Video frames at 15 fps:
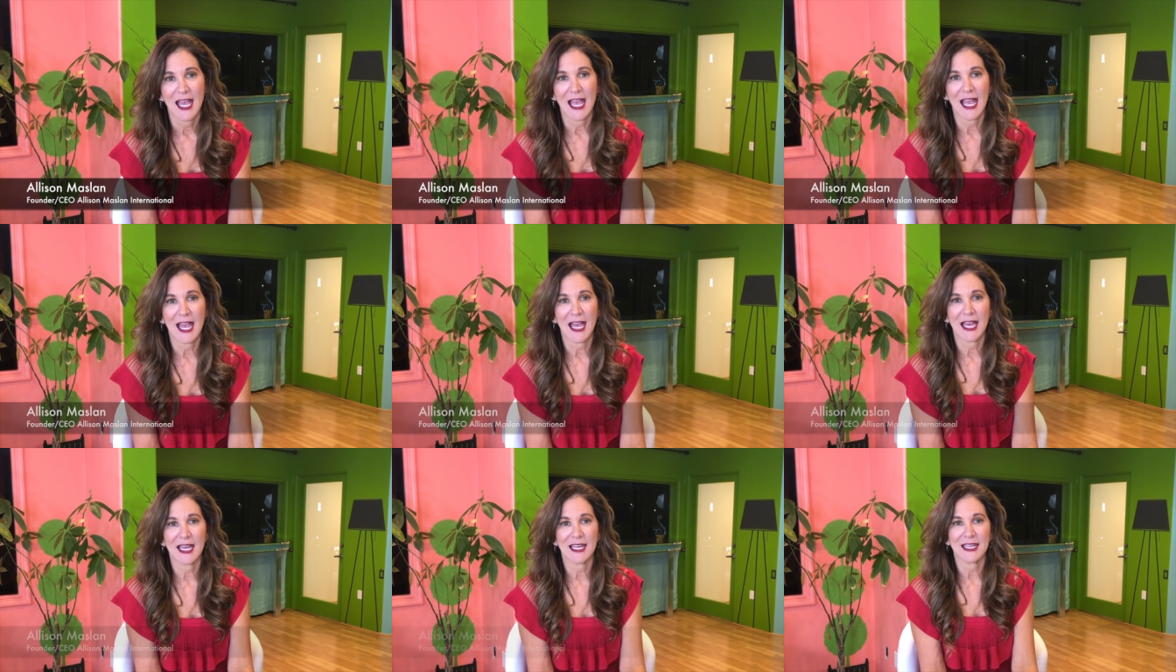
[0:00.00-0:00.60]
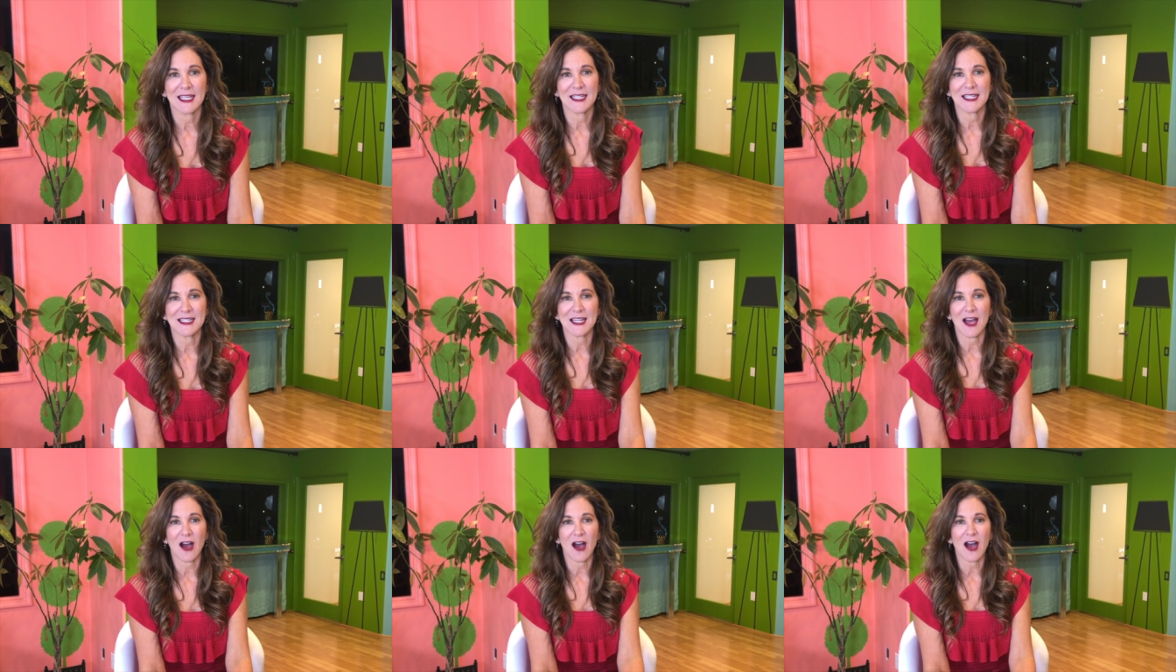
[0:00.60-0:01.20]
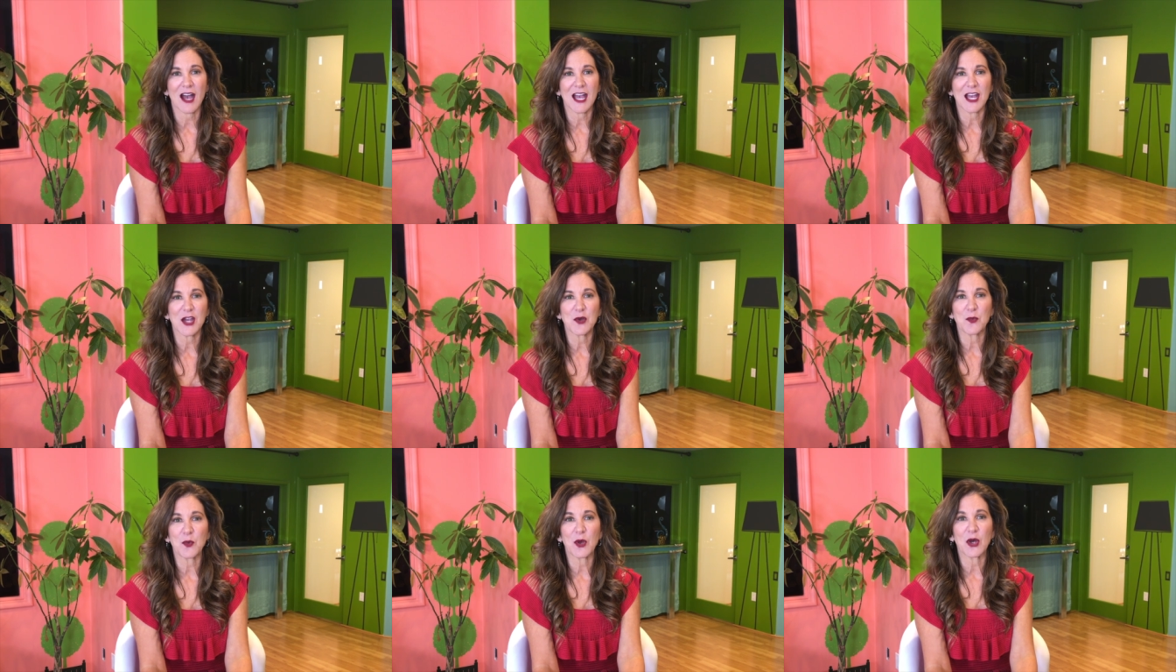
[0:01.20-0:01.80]
And
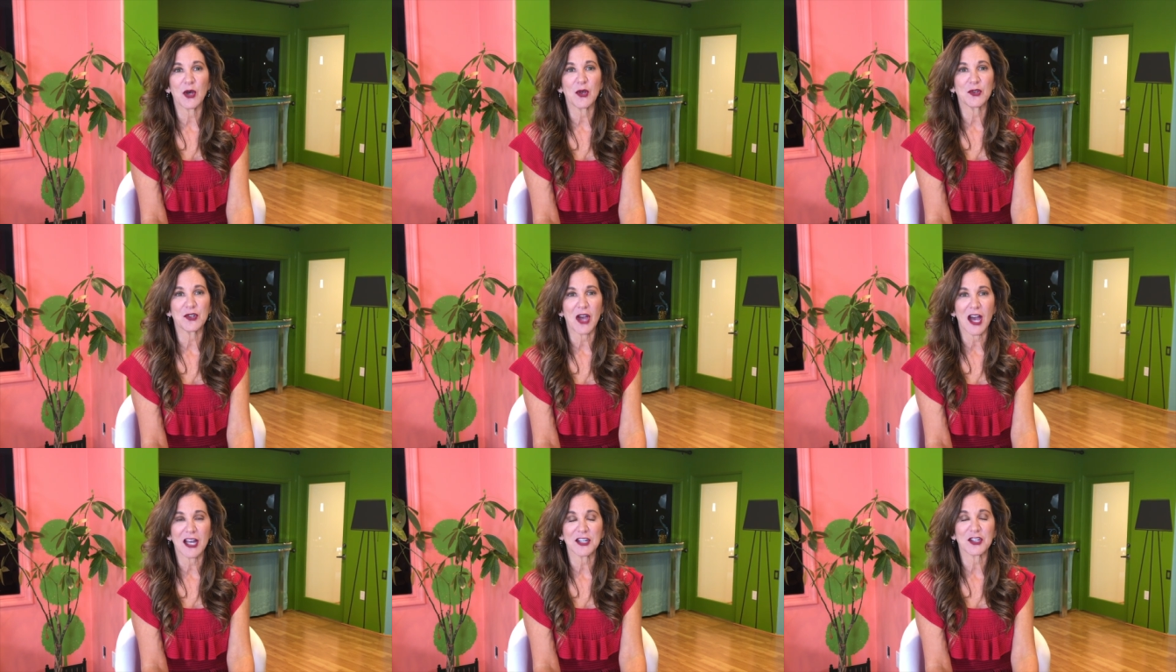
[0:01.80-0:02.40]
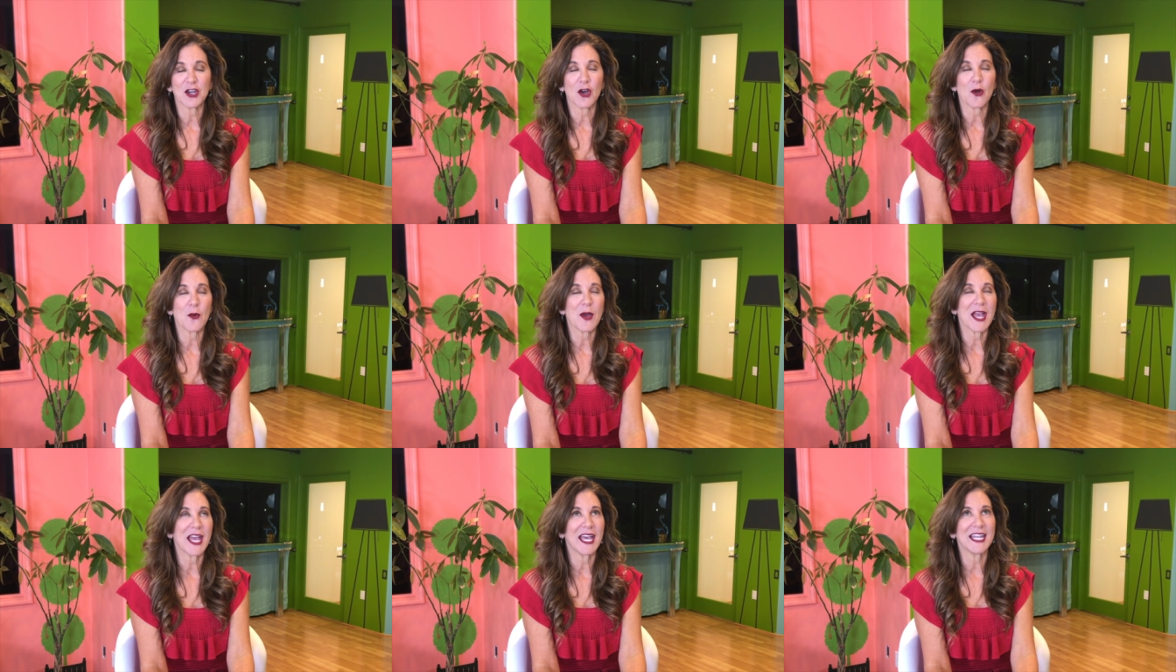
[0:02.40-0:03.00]
I will not go